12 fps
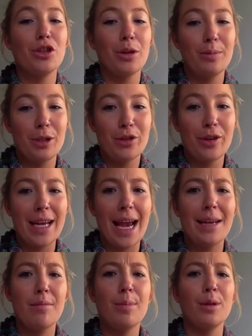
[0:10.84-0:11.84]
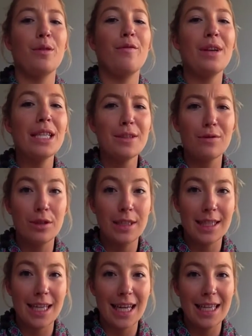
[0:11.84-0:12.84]
job to create and build a festival
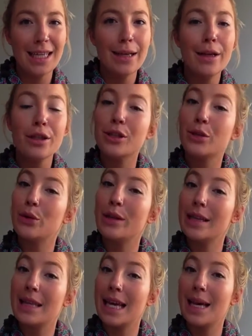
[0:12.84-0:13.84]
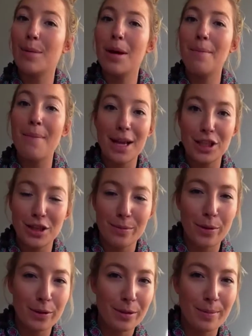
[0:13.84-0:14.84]
design to suit the theme Imagine the
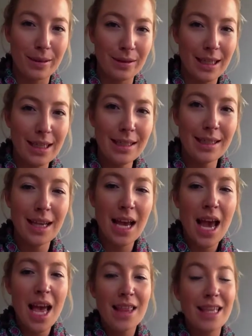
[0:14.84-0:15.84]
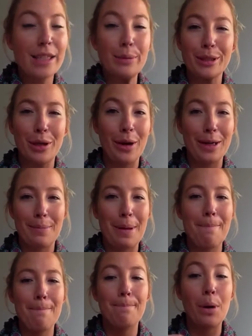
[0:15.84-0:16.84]
Possibilities. This was going to
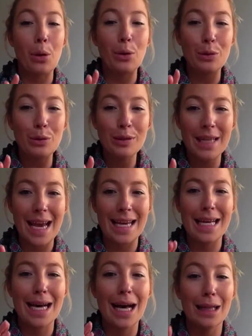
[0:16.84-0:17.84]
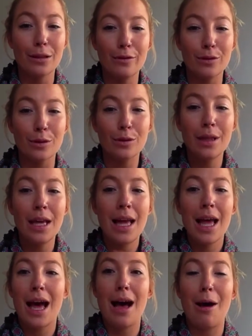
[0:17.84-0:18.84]
be bold and colourful,
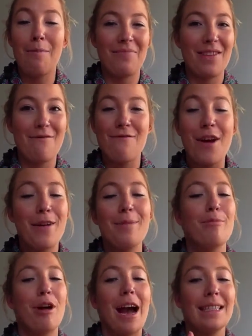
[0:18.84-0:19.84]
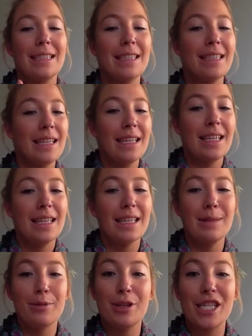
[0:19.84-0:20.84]
very bright.
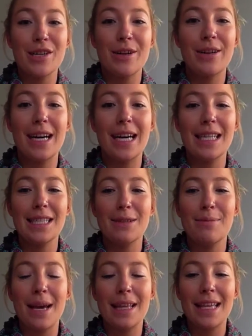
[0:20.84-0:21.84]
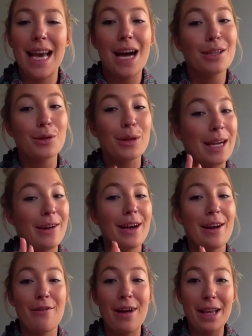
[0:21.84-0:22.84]
This project required us to make the outdoor
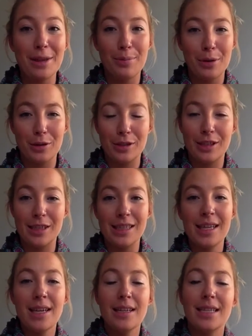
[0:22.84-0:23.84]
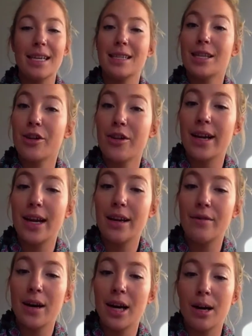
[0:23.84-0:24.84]
area around the ponton down to the
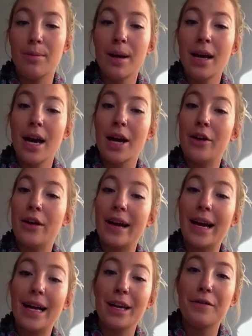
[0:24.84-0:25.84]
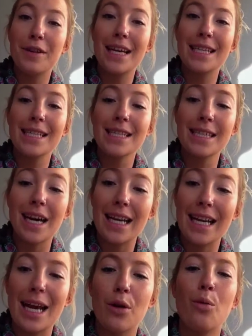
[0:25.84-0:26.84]
creative hub a creative,
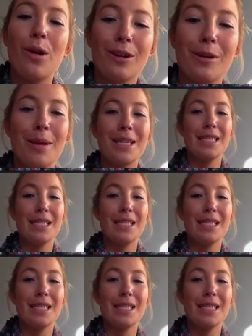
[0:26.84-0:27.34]
exciting and welcoming